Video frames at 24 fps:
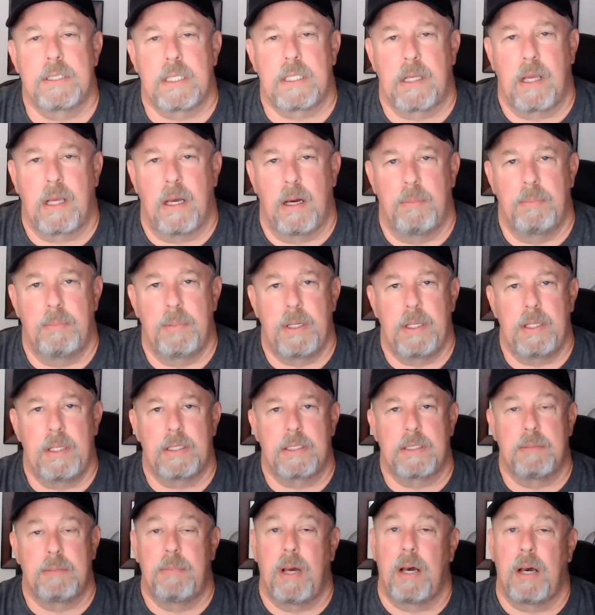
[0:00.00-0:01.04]
as a company.
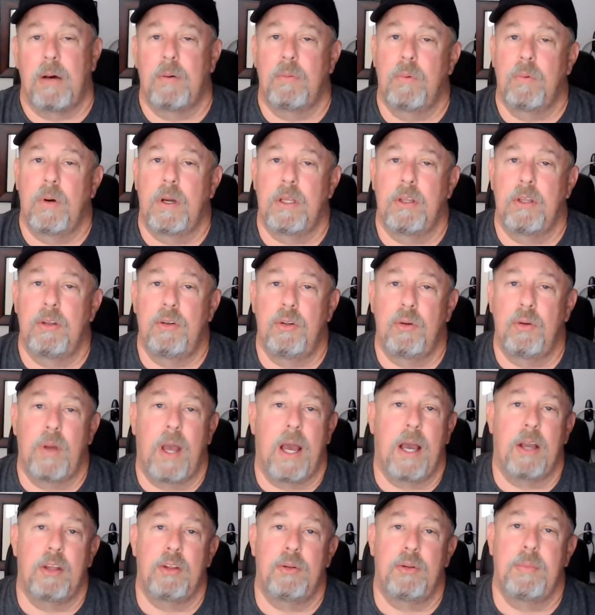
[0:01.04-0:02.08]
It's about what you do,
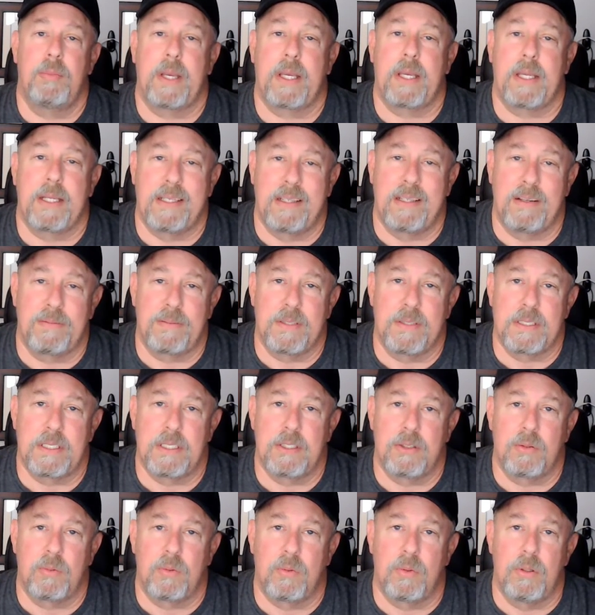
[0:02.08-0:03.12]
how you make a difference
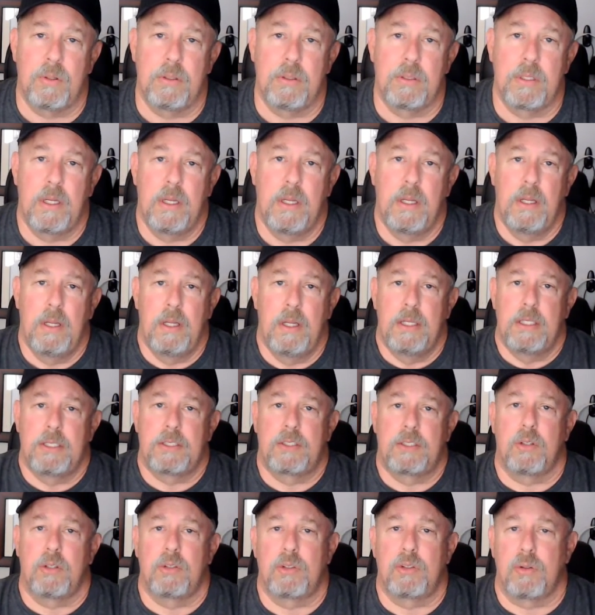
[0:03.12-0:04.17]
in the world.
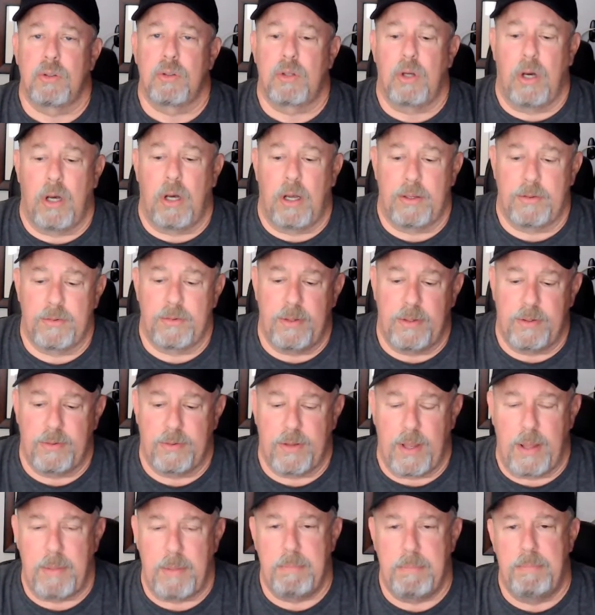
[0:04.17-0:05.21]
Social cause is
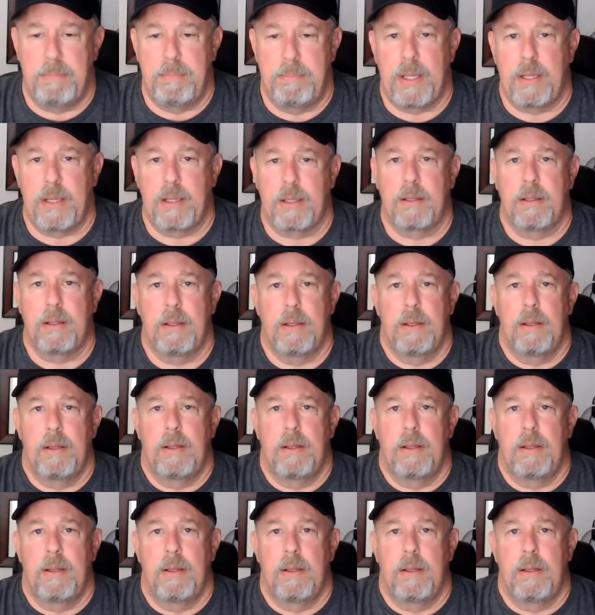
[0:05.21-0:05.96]
a big